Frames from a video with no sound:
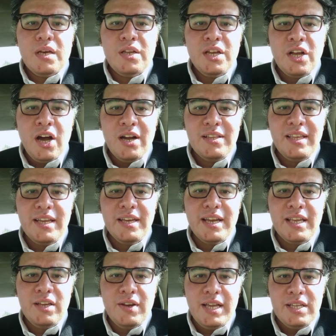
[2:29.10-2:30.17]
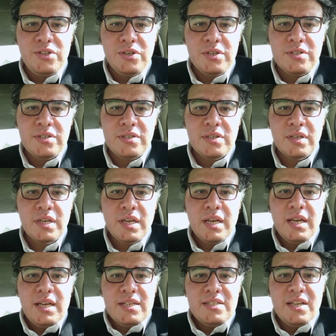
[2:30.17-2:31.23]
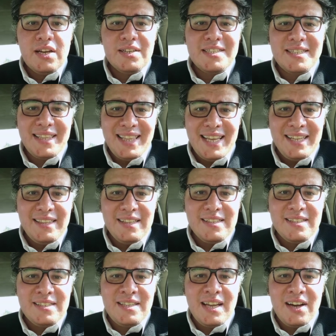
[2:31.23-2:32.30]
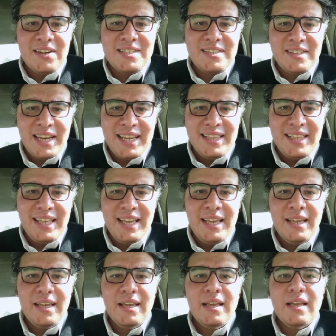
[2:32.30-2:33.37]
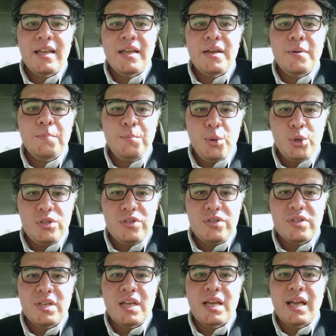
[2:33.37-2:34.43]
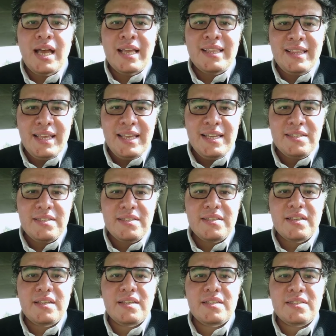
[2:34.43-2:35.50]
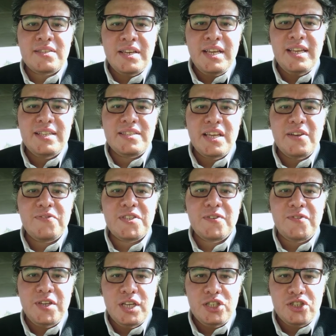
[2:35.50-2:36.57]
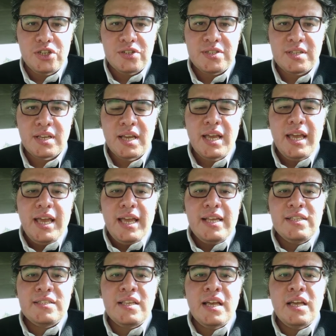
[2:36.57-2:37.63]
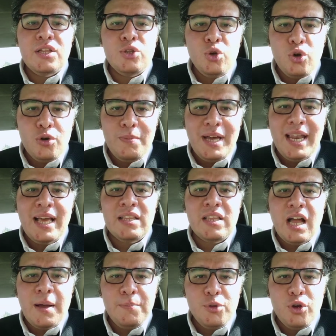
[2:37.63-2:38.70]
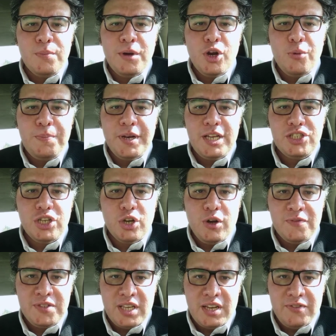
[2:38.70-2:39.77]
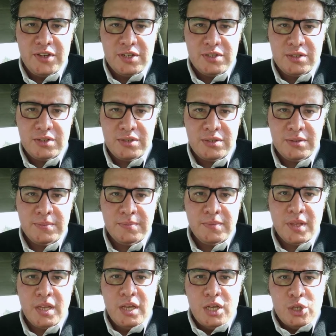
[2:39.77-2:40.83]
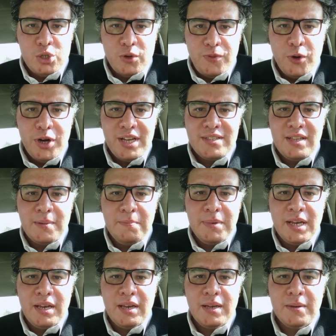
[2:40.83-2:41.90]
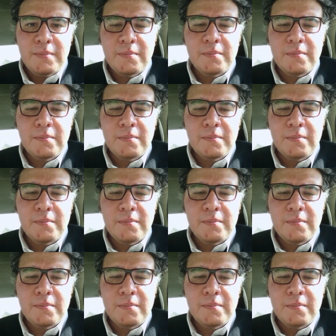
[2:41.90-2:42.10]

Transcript: regarding regulators they are strict they are strictly put at least three safety features in the normal and abnormal operation of the reversers so for example,